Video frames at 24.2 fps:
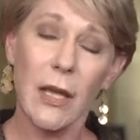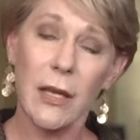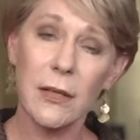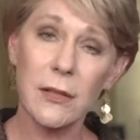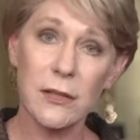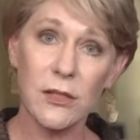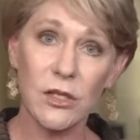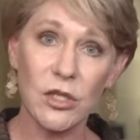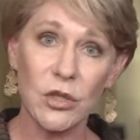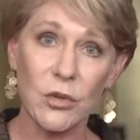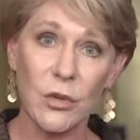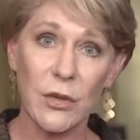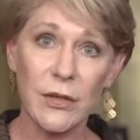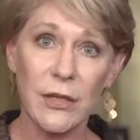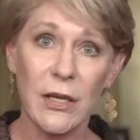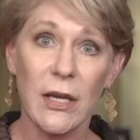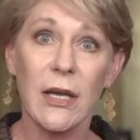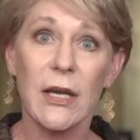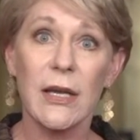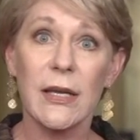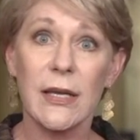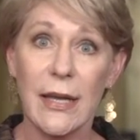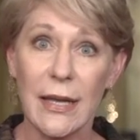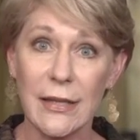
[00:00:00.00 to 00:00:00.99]
and Stewart
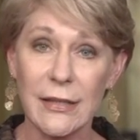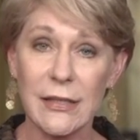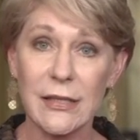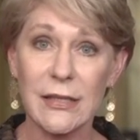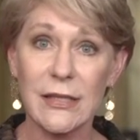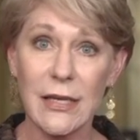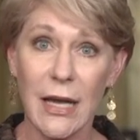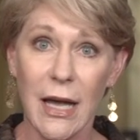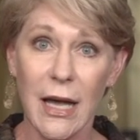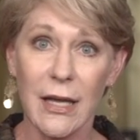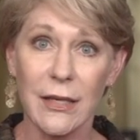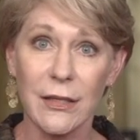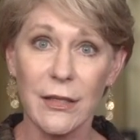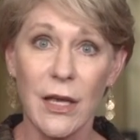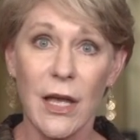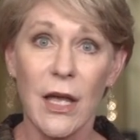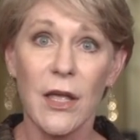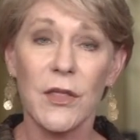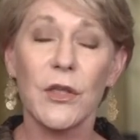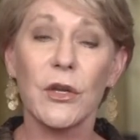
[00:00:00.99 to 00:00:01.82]
gets done,